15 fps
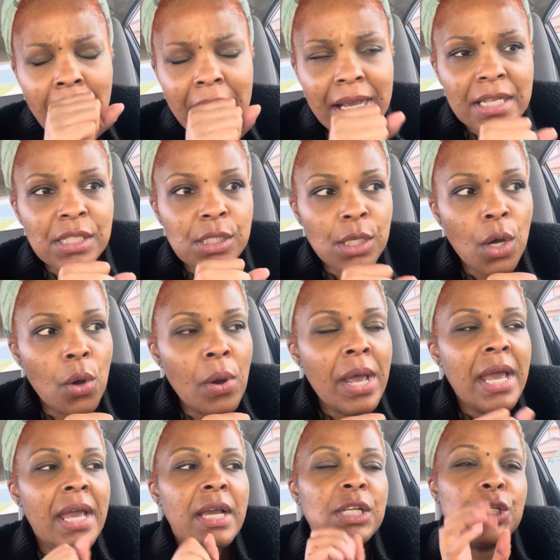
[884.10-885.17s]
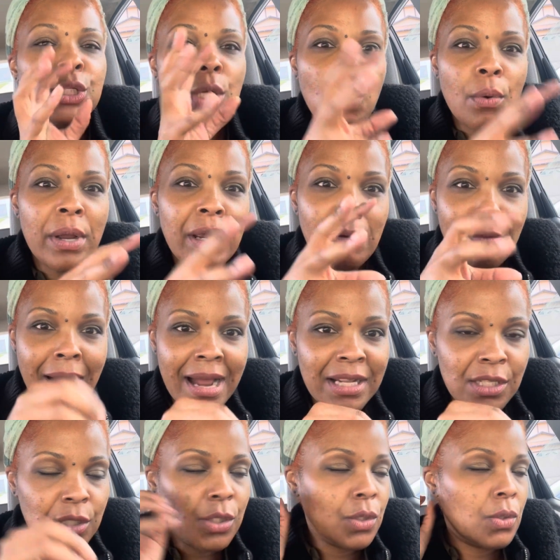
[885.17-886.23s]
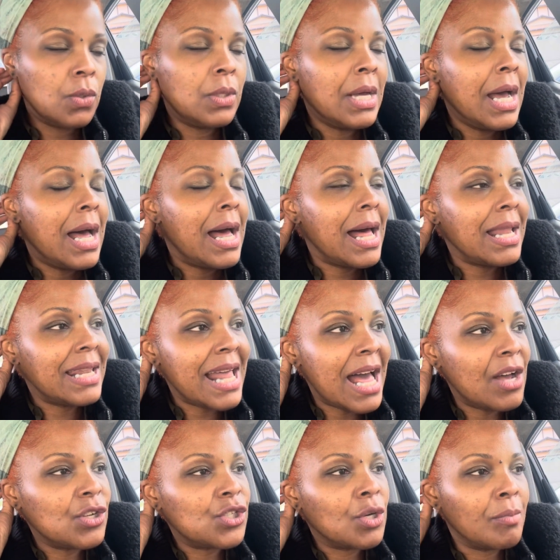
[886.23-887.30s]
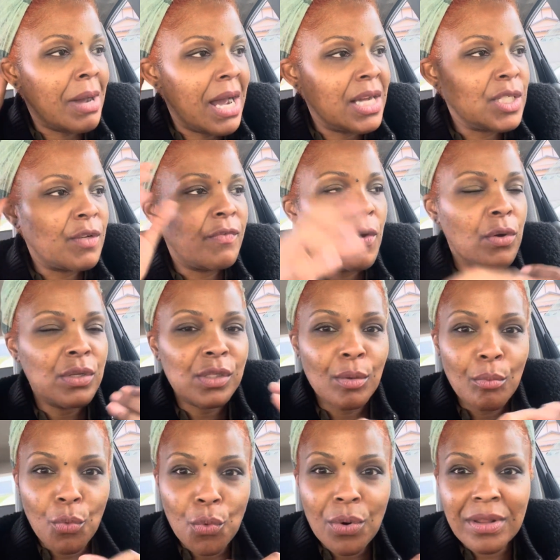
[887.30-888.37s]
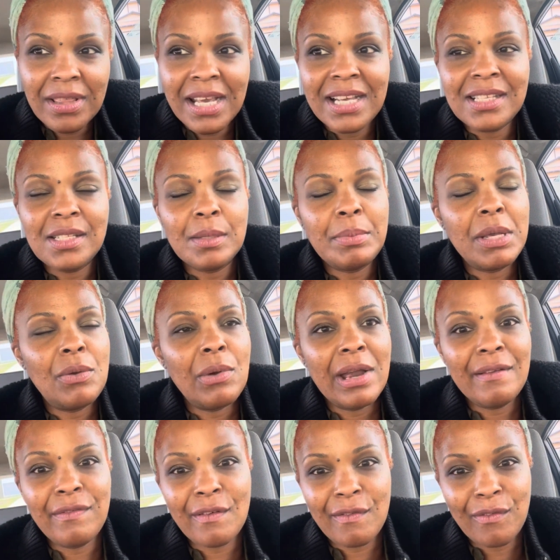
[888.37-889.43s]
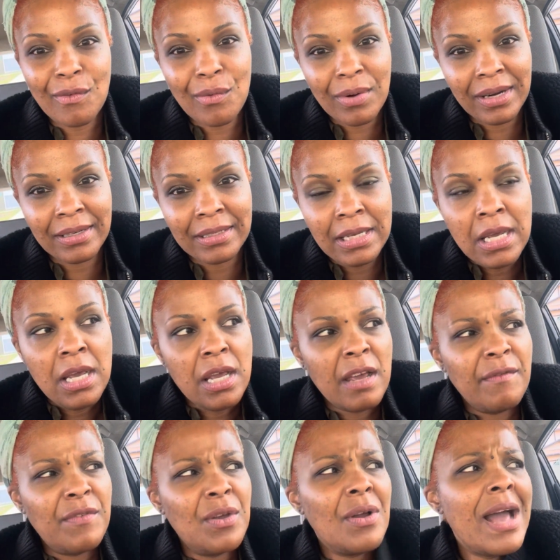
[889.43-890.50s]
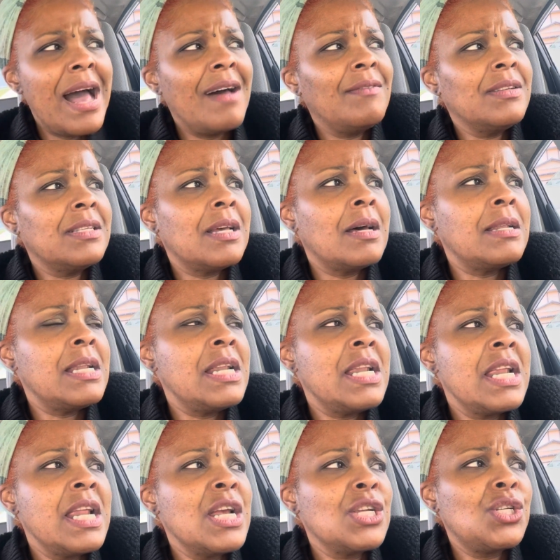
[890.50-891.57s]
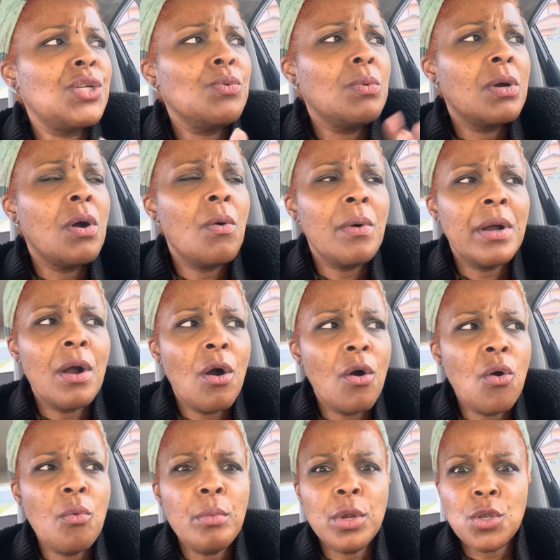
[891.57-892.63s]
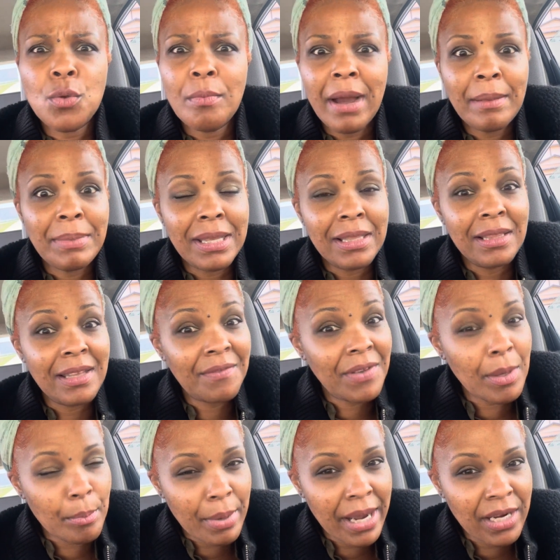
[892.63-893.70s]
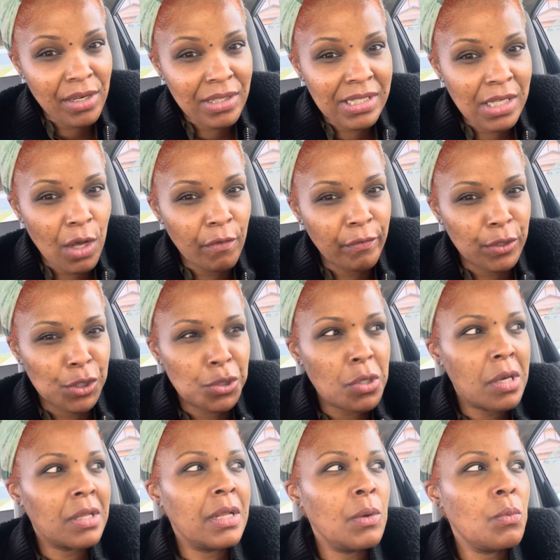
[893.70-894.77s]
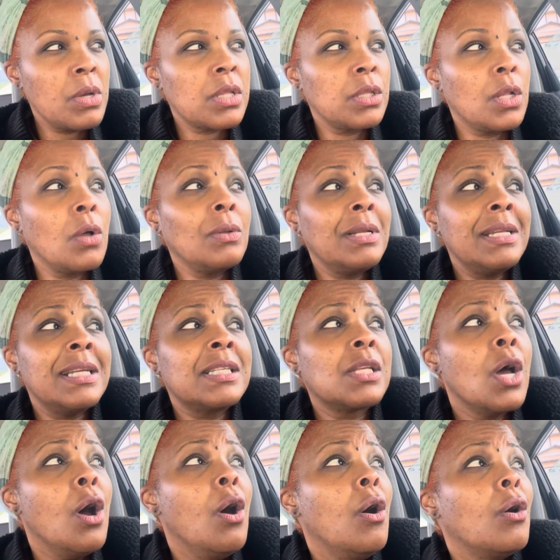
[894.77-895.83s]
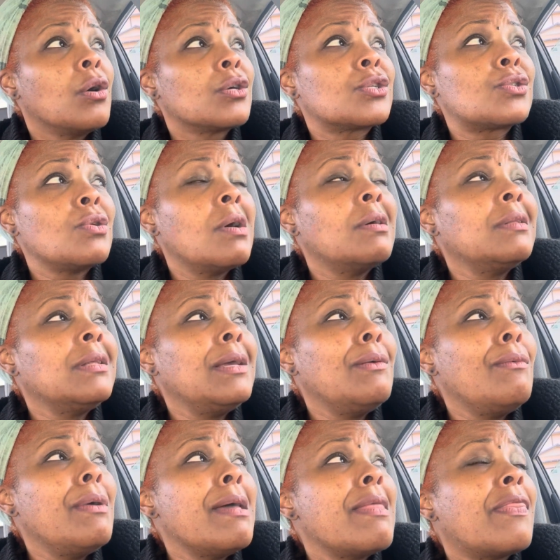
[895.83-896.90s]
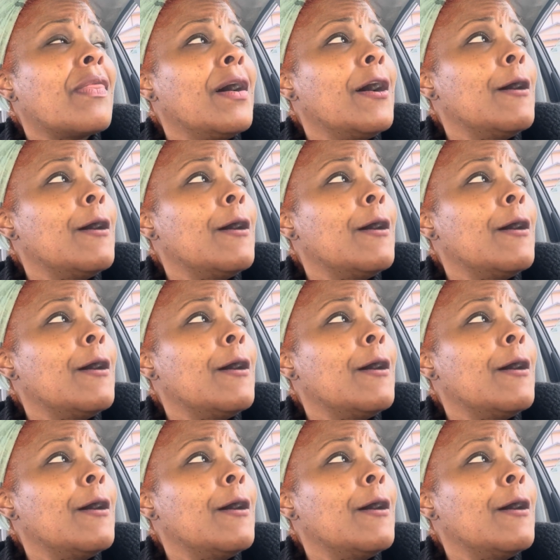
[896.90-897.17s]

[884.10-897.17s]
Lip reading: And so showing gratitude allows your mind to focus on more things to be grateful for. If you have an issue with going home, or you might be living by yourself or struggling with loneliness or struggling with